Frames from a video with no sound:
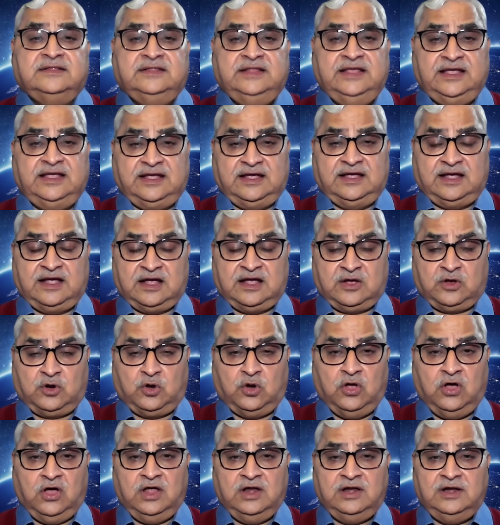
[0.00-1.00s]
they
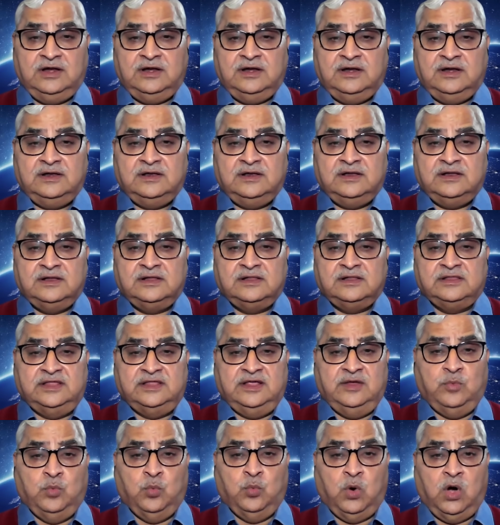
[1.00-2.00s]
crawl,
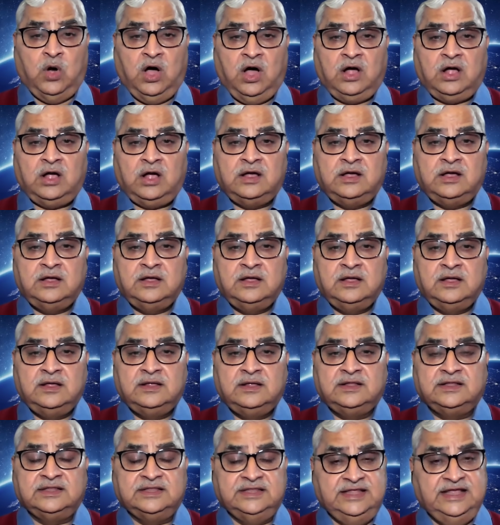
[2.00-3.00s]
they walk,
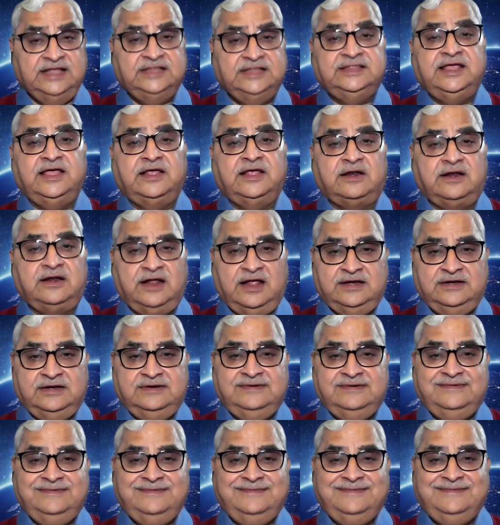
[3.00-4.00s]
then they run.
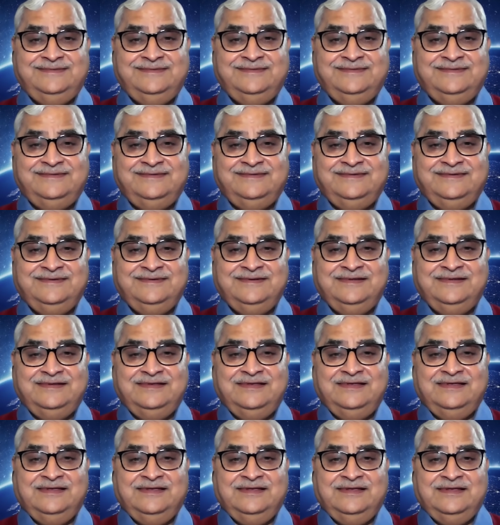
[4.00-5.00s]

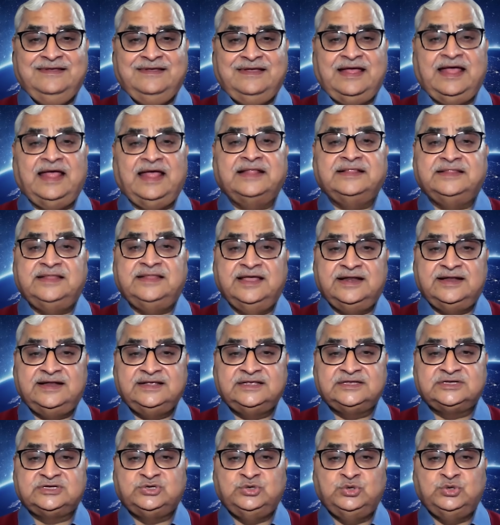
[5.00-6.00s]
And there
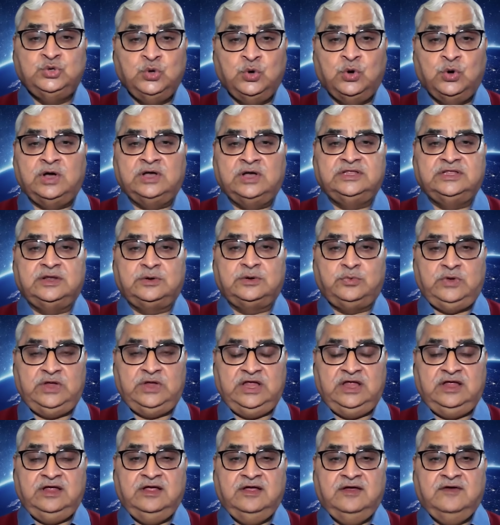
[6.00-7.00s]
is no other
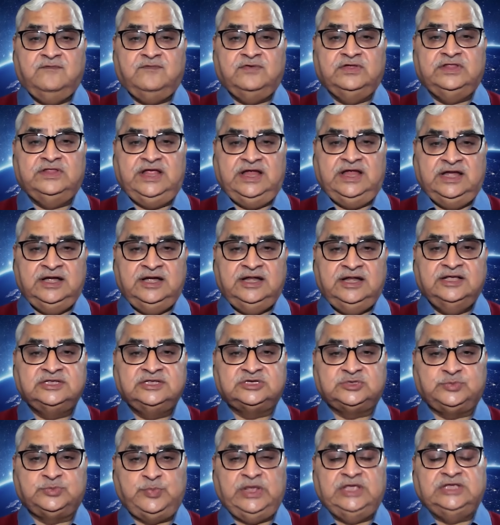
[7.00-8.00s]
way for the Indian
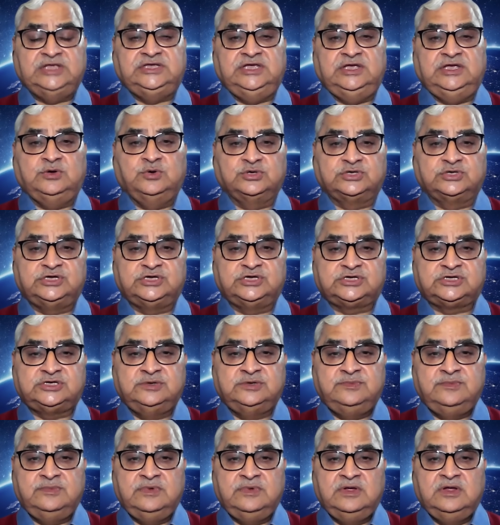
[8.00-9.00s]
space
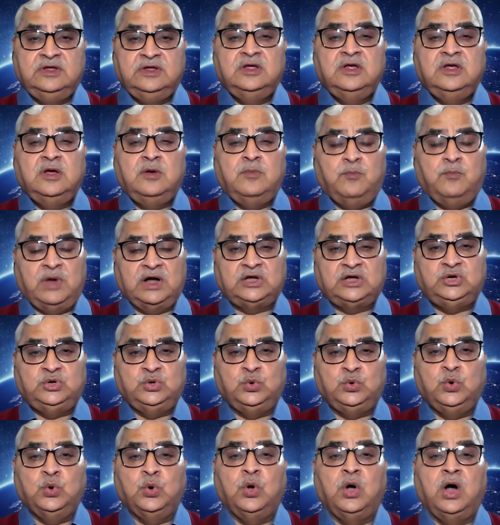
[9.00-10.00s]
ecosystem but to
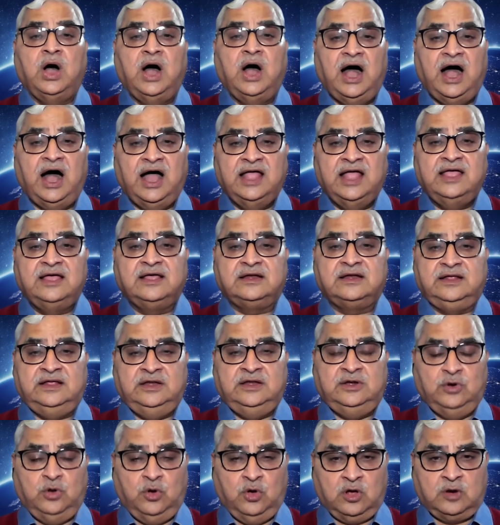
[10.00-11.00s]
go higher
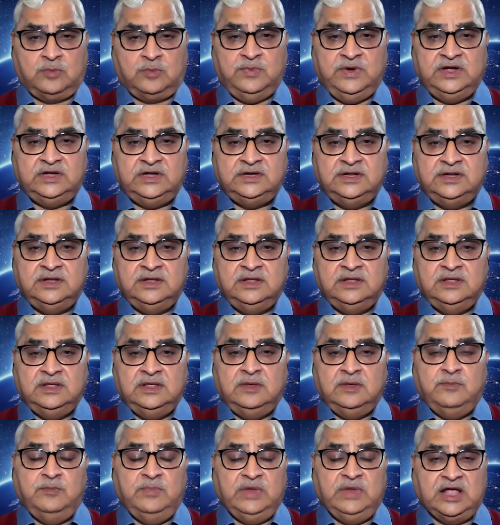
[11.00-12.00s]
in orbit,
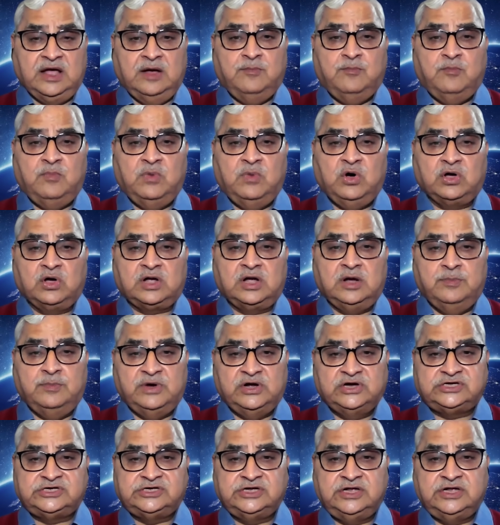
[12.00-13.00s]
become more
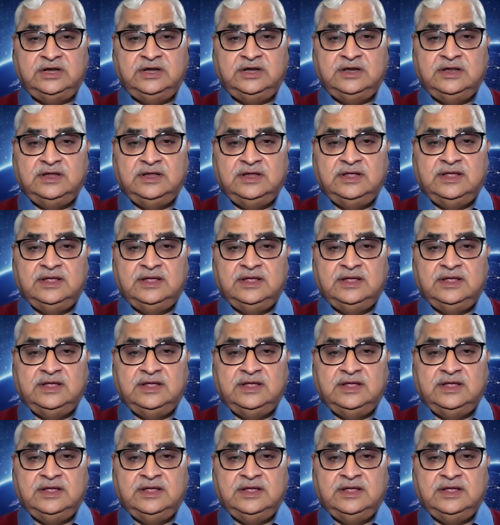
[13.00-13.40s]
commercial,